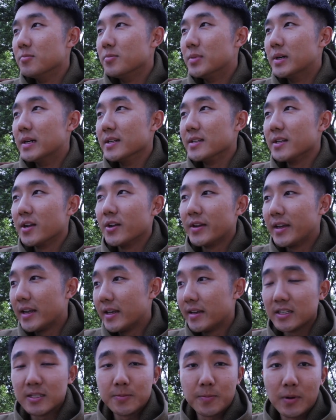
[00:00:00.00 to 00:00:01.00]
but you know, you're
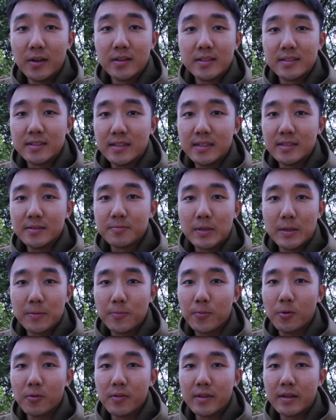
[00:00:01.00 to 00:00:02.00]
getting experience that
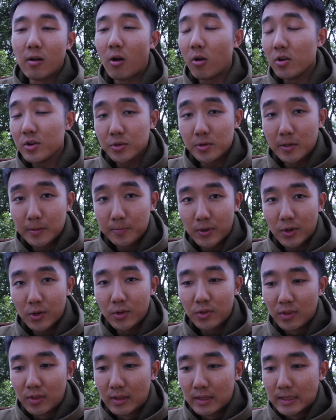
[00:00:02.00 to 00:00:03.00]
people that aren't doing
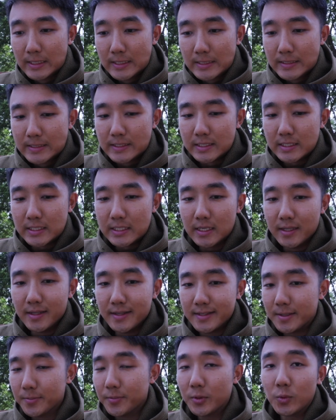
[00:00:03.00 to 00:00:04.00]
both uh,
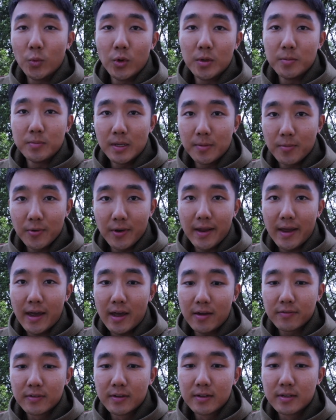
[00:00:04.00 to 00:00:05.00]
that simply wouldn't be able to
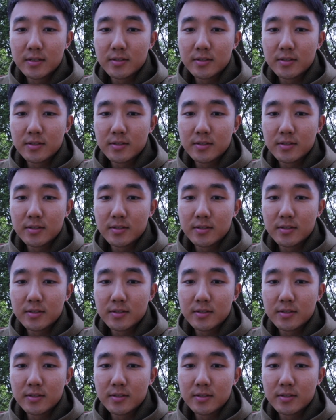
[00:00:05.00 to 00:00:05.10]
have.